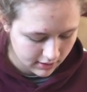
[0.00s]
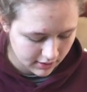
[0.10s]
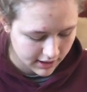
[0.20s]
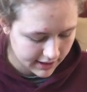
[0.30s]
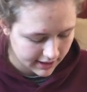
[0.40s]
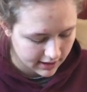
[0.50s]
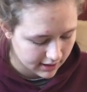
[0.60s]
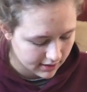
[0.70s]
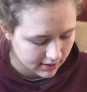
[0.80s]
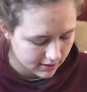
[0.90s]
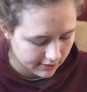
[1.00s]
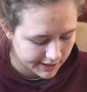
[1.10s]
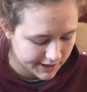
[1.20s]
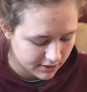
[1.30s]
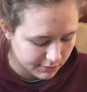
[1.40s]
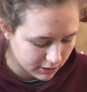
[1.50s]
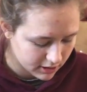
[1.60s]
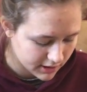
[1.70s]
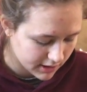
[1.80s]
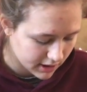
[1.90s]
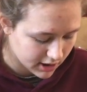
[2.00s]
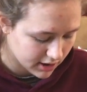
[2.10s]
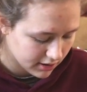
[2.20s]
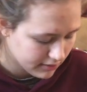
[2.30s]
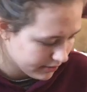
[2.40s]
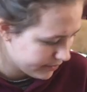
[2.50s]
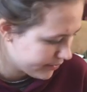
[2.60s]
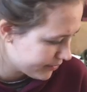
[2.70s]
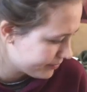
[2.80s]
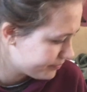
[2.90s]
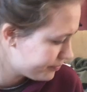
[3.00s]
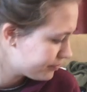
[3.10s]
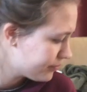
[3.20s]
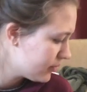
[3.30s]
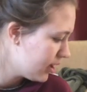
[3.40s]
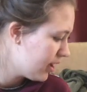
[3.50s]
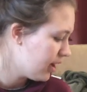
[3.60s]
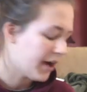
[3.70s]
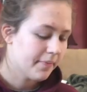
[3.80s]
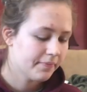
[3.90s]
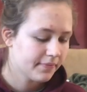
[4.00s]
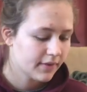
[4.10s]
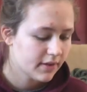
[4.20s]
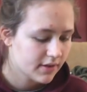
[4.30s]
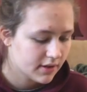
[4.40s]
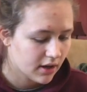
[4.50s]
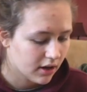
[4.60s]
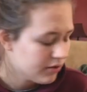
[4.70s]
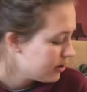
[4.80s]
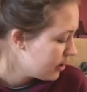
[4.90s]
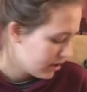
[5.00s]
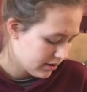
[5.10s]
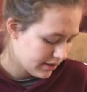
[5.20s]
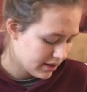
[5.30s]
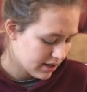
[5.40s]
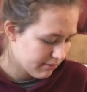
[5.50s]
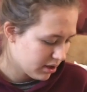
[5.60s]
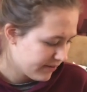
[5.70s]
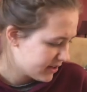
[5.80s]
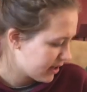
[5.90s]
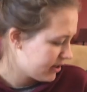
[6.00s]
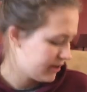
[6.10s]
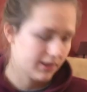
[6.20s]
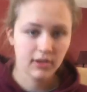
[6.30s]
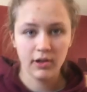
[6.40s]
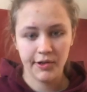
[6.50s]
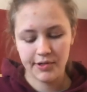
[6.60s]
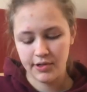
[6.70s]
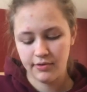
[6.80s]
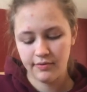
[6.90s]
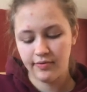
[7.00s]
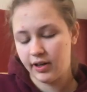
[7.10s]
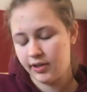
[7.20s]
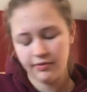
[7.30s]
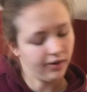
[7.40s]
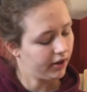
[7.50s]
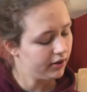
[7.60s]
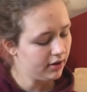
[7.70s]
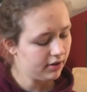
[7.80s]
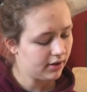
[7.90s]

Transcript: try to get the eraser boogers off. Okay, so the imperfect endings are also very fun.